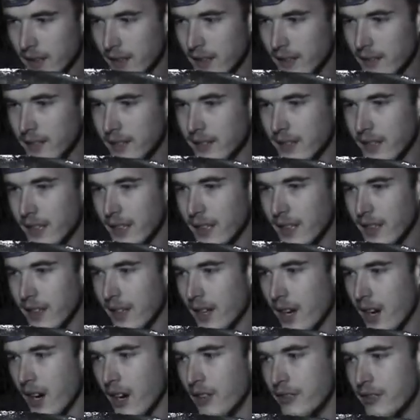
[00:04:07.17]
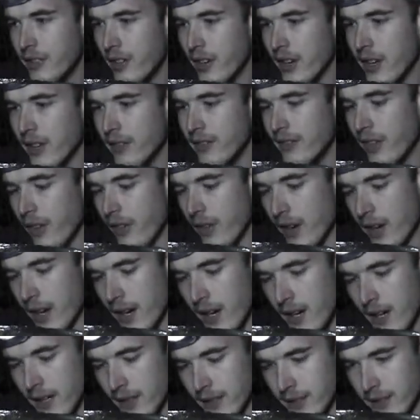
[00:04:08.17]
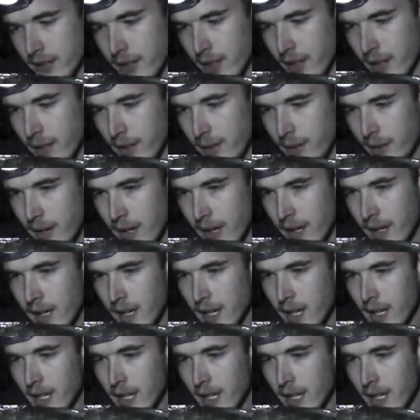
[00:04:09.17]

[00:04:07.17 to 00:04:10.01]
and they are fighting very hard, so a